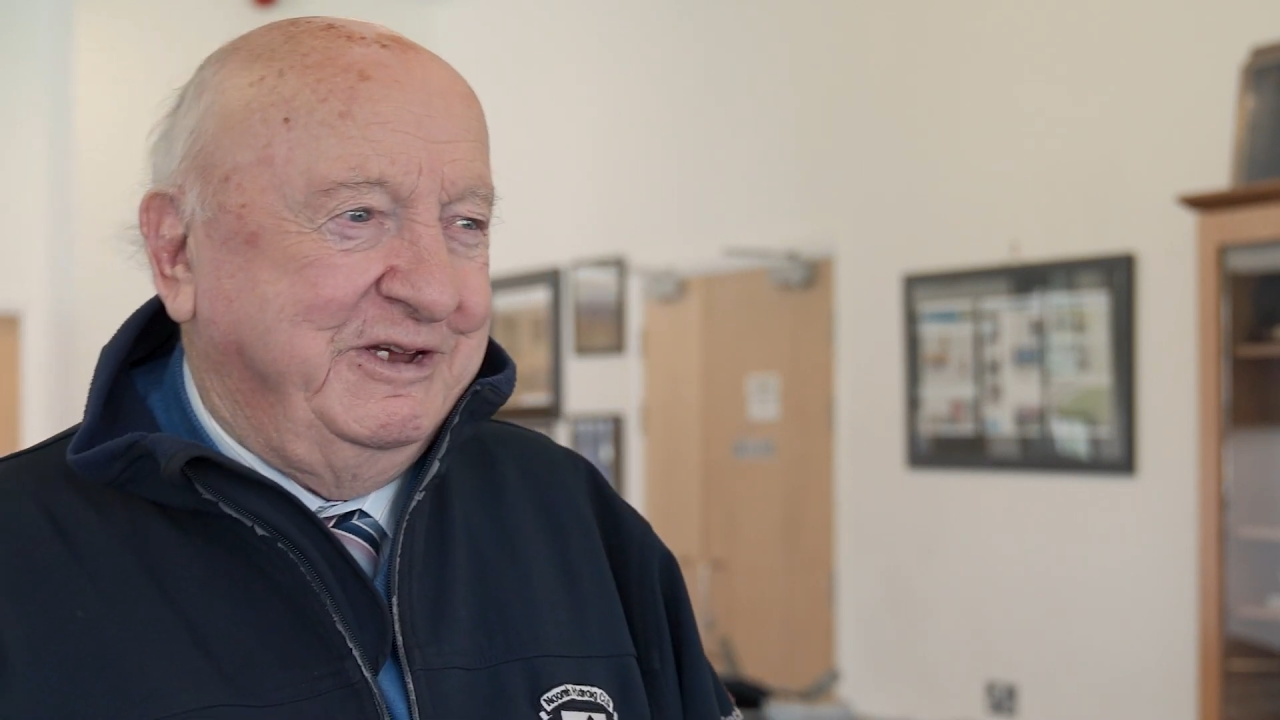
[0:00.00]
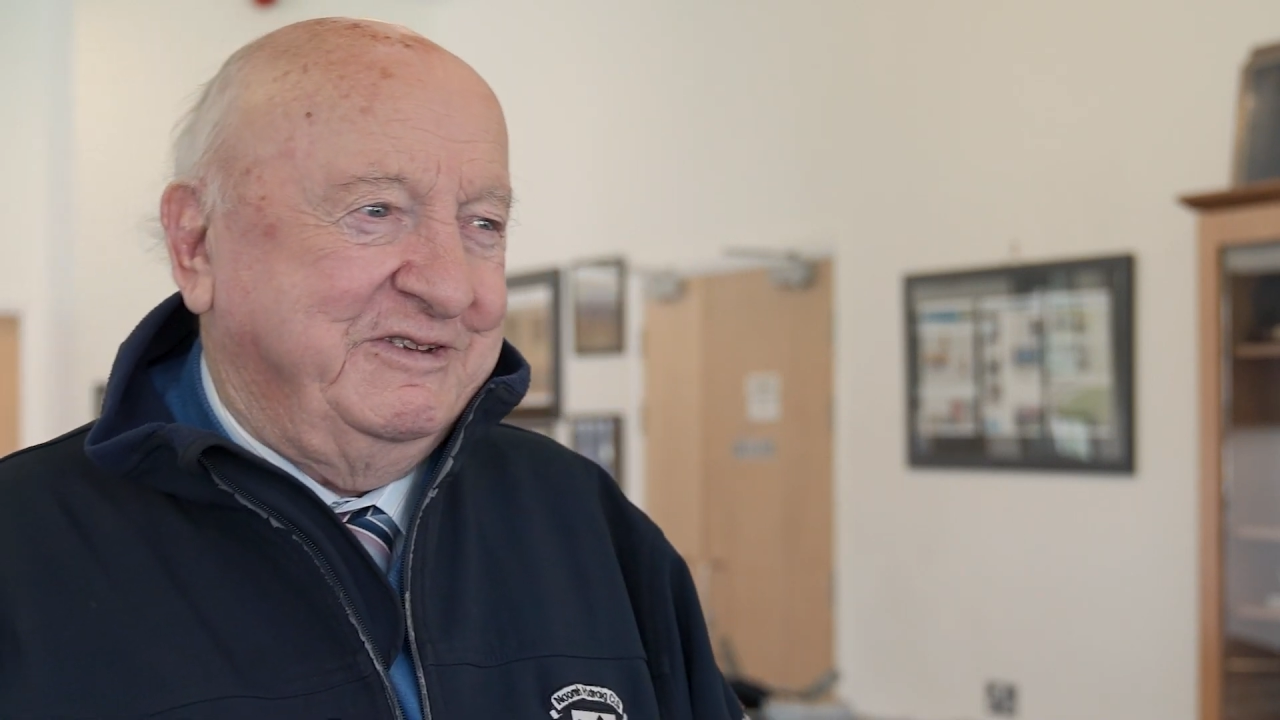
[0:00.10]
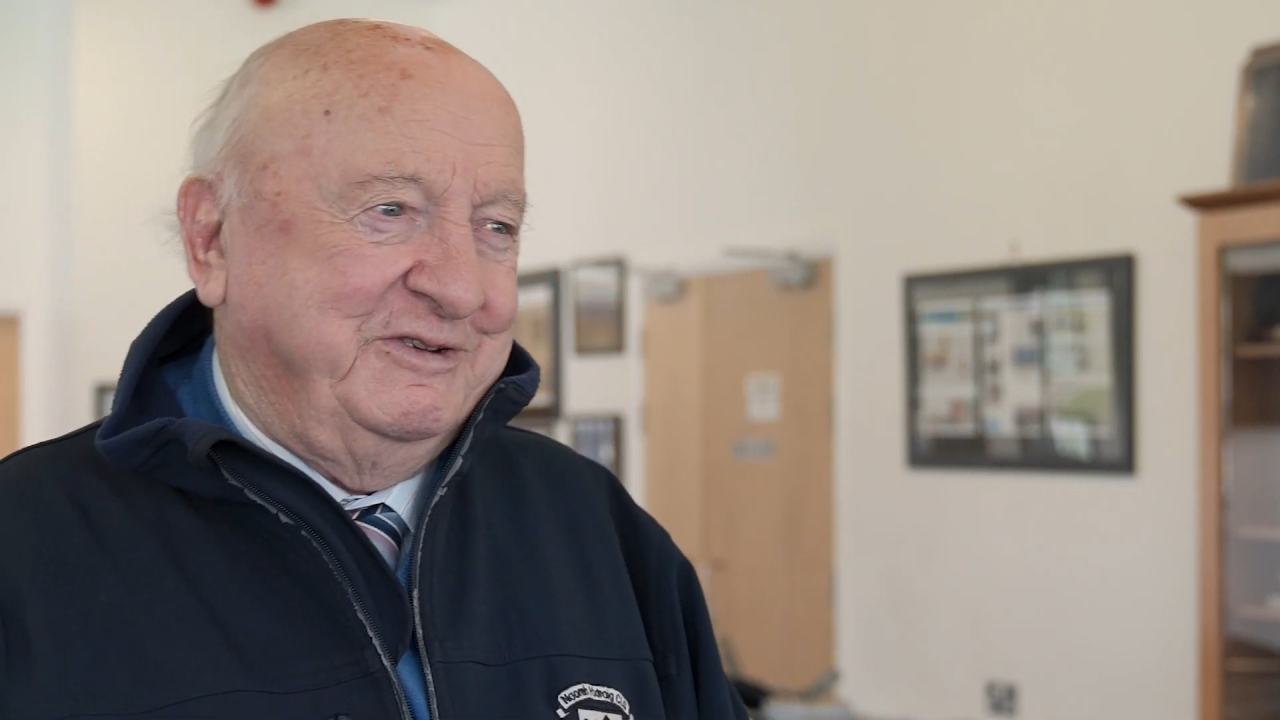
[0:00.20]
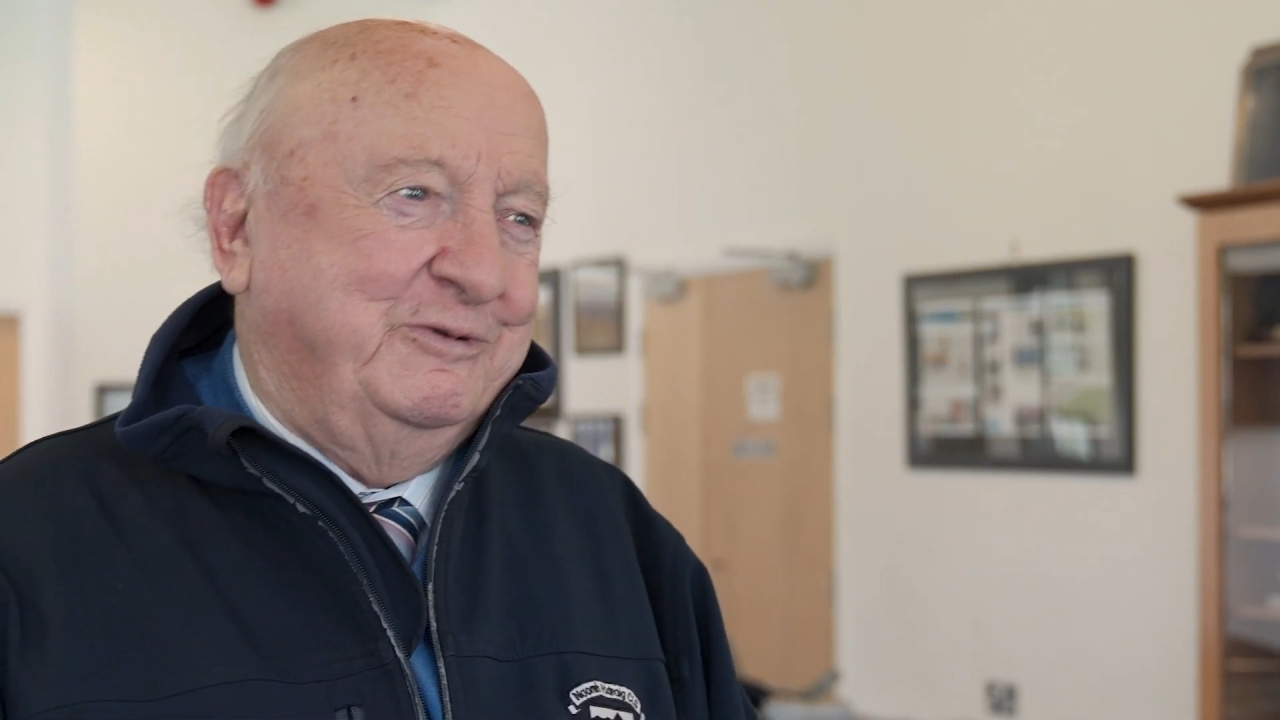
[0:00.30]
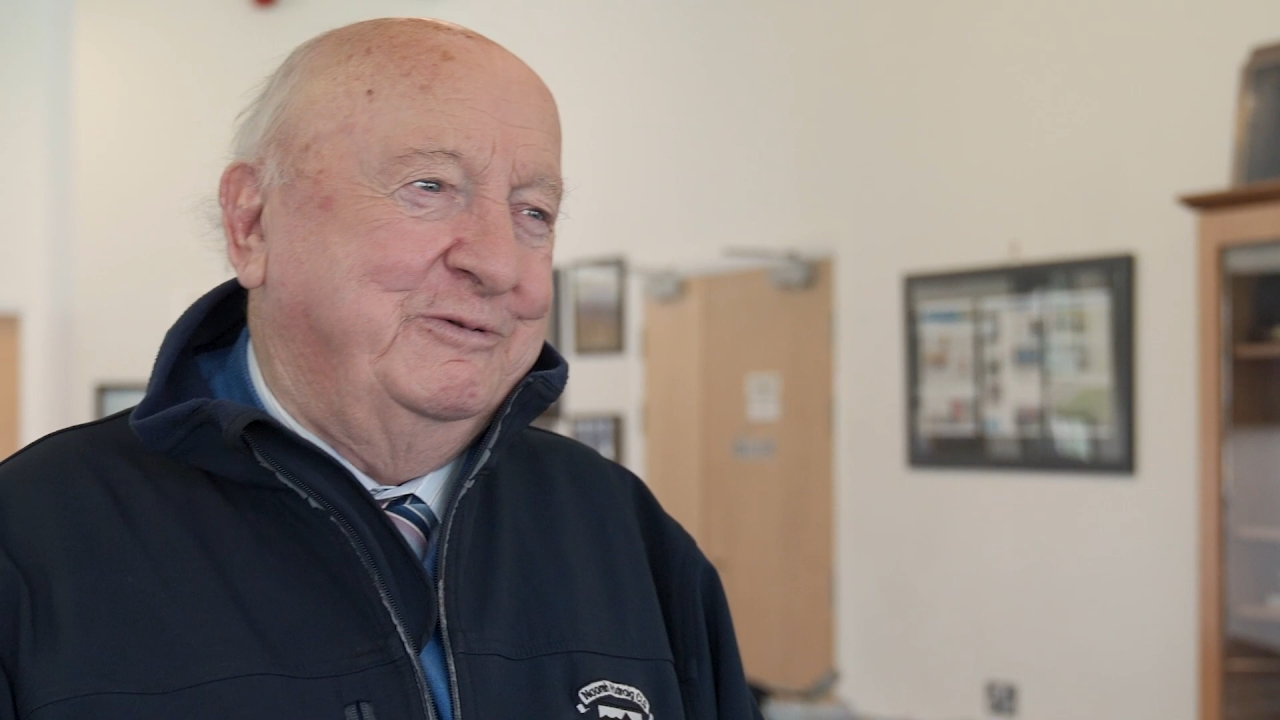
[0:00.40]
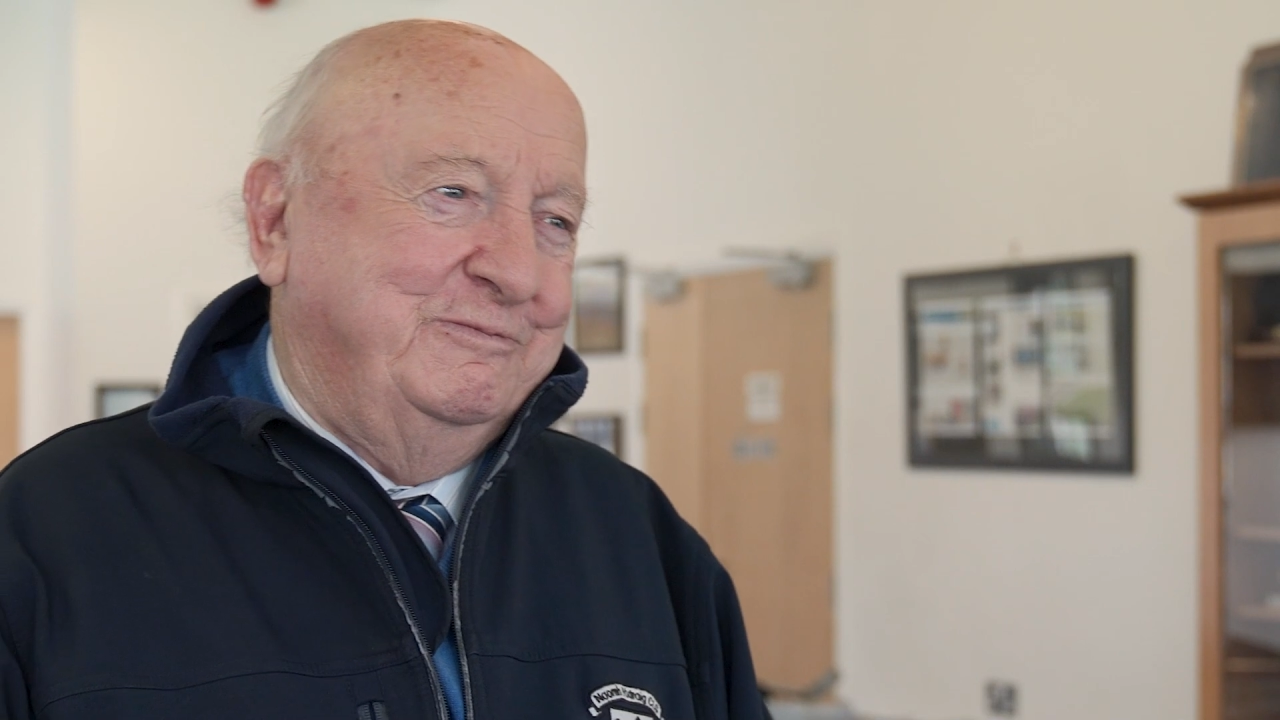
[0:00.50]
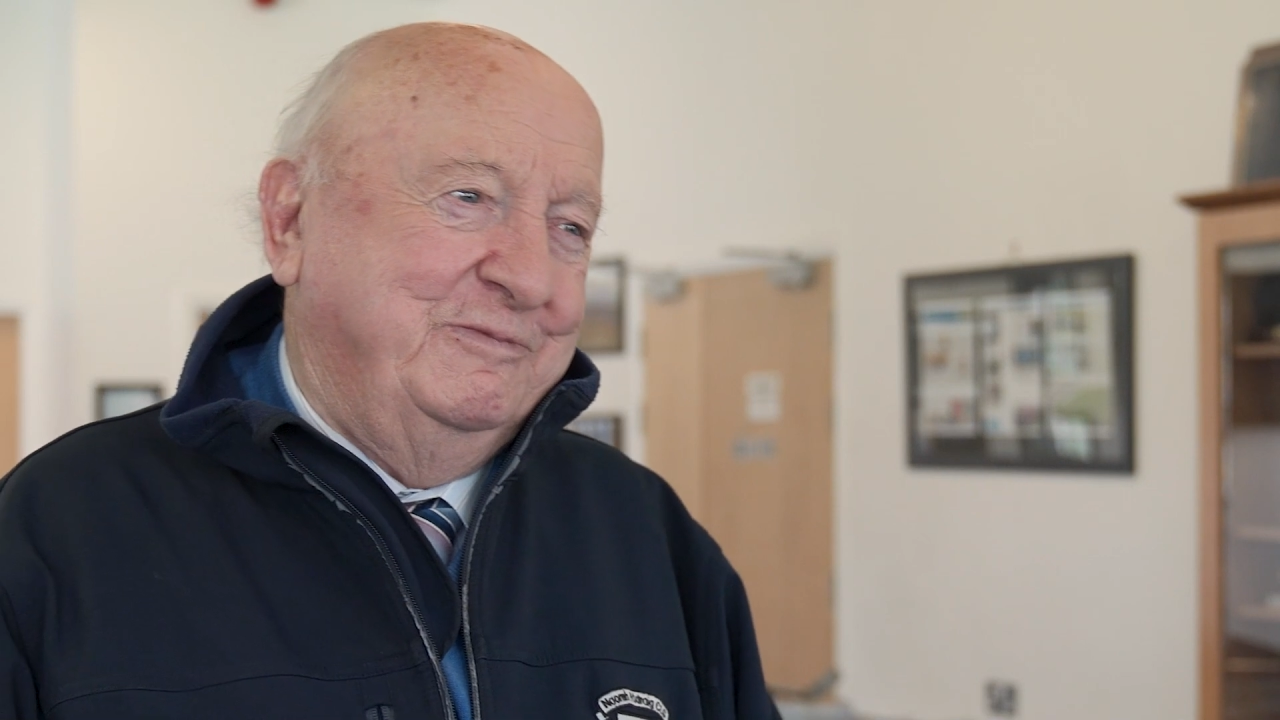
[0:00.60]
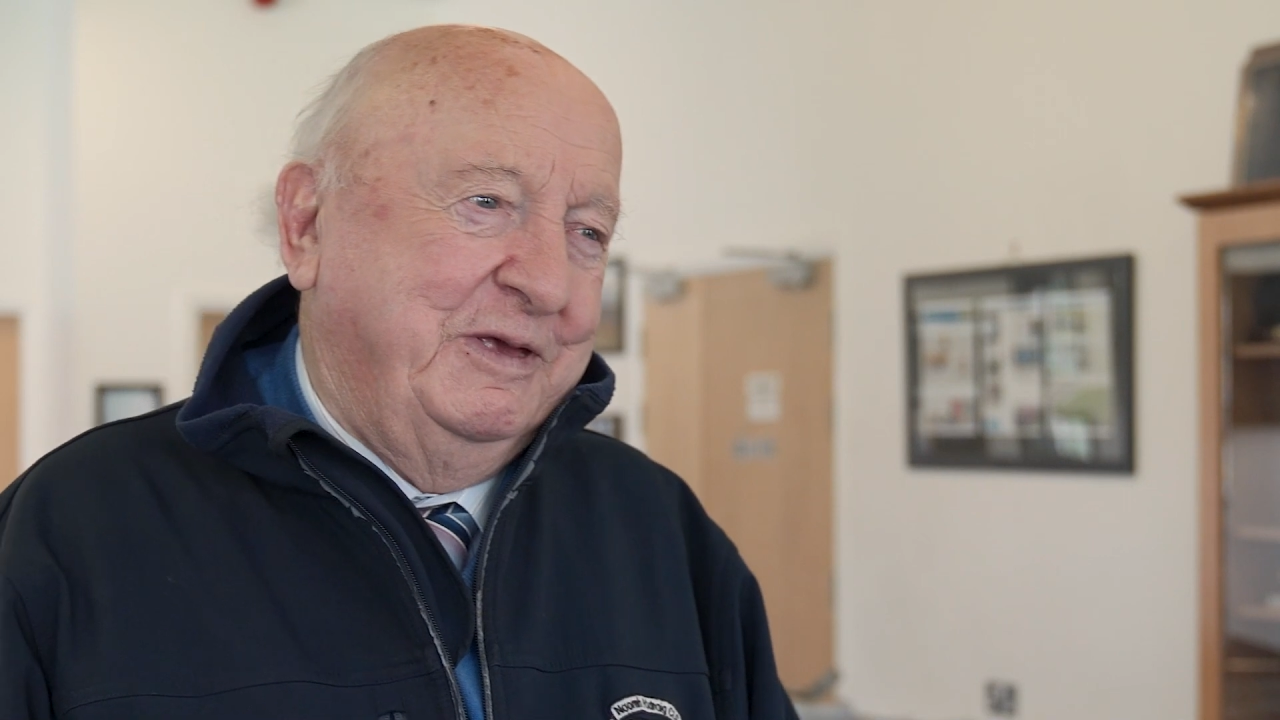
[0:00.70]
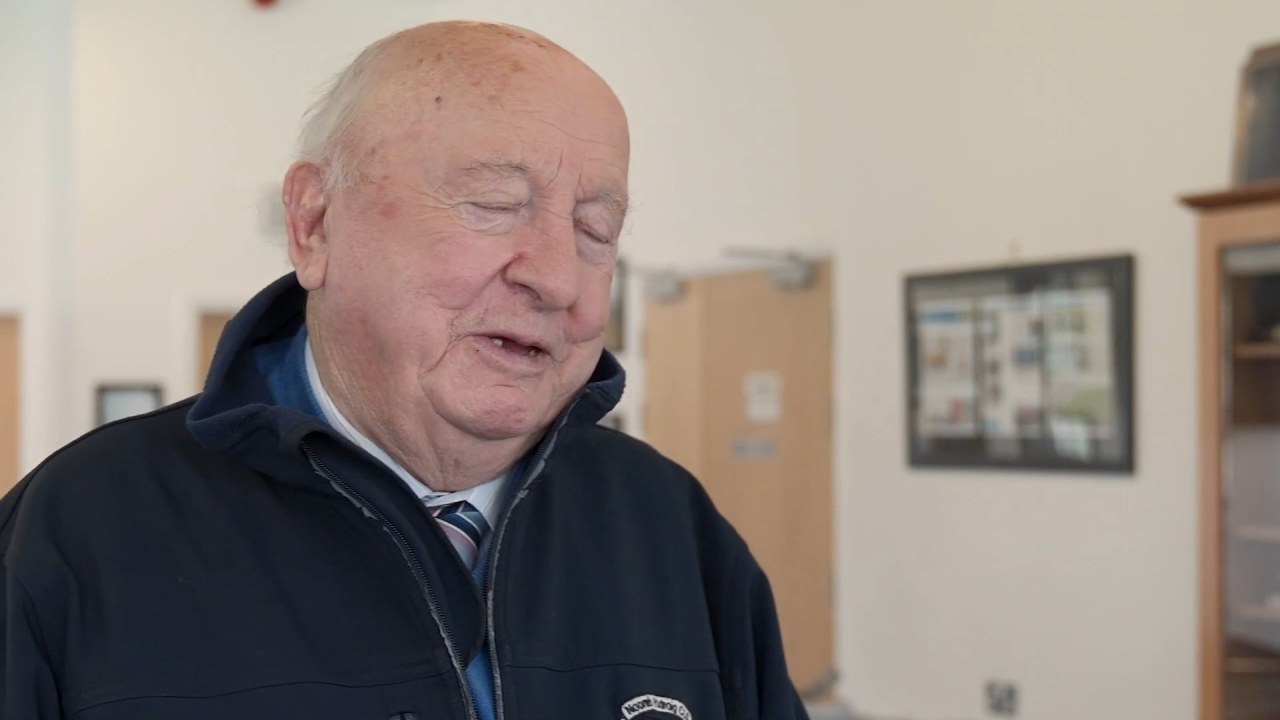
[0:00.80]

days home.